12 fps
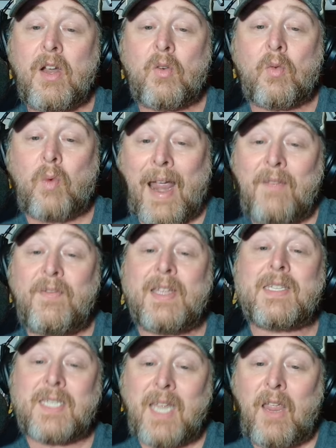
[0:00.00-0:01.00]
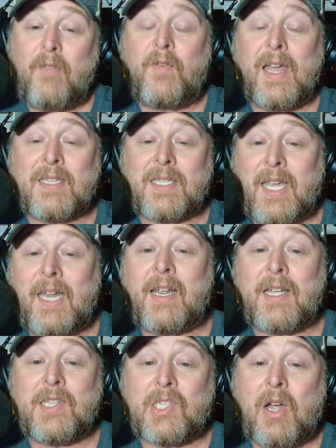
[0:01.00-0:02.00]
Ravens defense
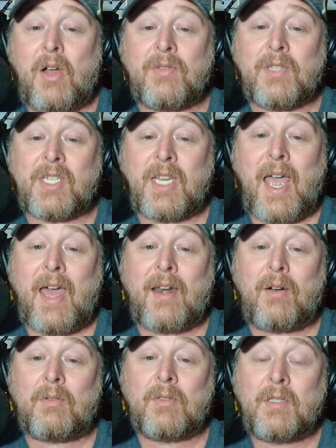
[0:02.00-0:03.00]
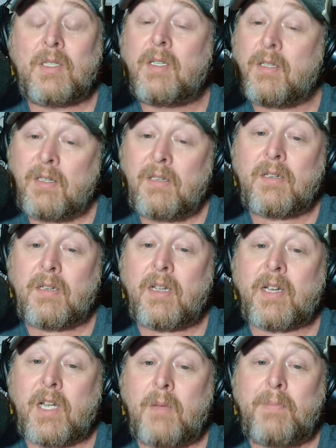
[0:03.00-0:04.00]
getting installed in Seattle,
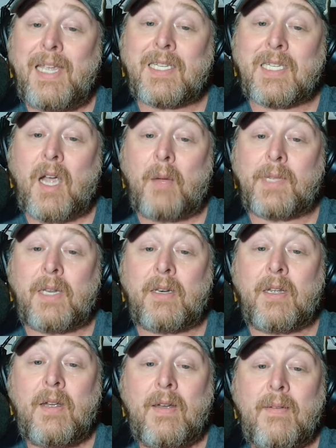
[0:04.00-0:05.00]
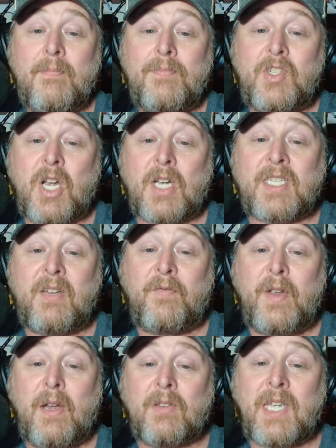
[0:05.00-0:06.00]
it could be something. Justin
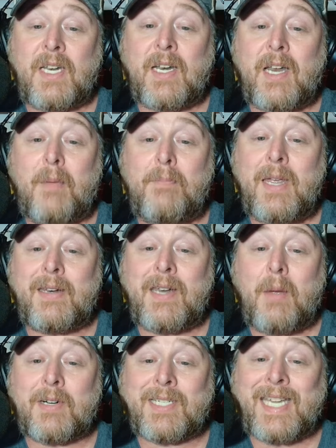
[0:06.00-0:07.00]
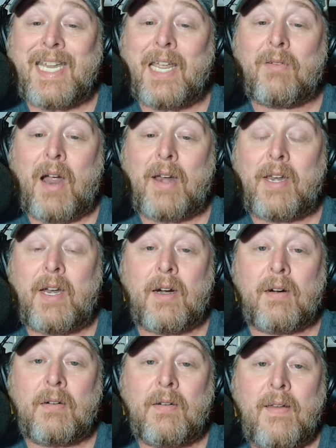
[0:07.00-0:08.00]
Fields ended up being number 10 right
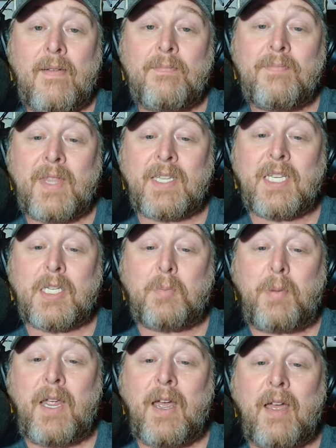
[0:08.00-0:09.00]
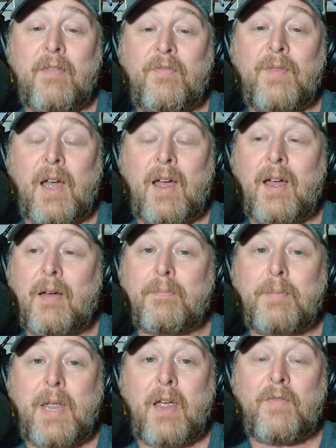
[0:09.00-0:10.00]
here. This is PFF's
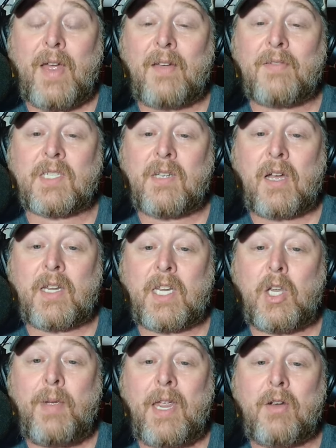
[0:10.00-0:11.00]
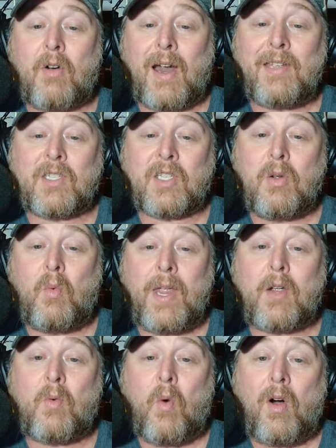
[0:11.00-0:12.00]
QB grades through
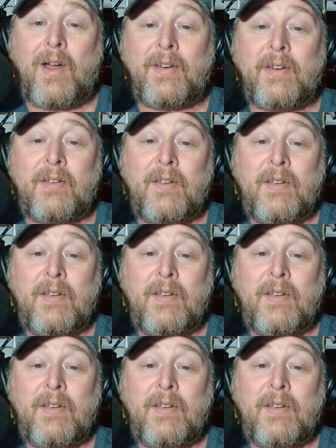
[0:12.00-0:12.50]
week one.